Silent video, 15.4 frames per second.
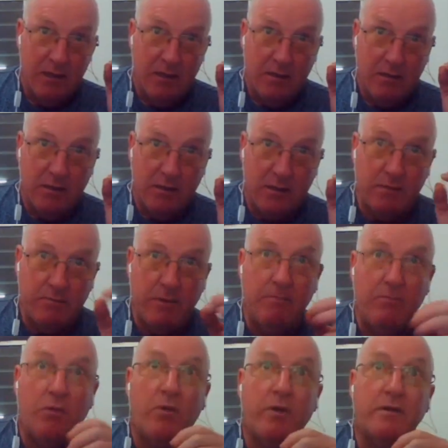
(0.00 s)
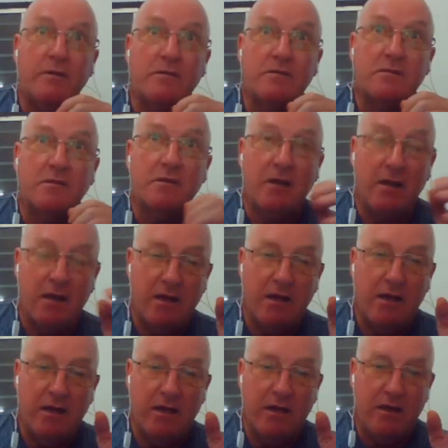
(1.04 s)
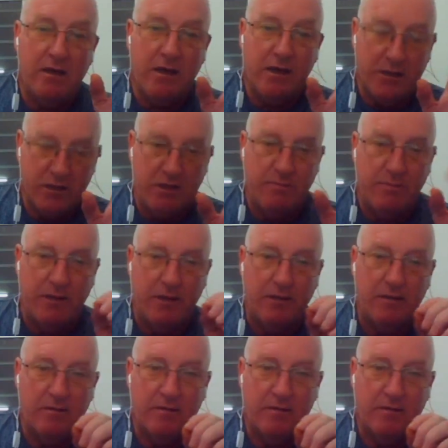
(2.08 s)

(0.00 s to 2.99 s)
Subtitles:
the tipping points are tipping.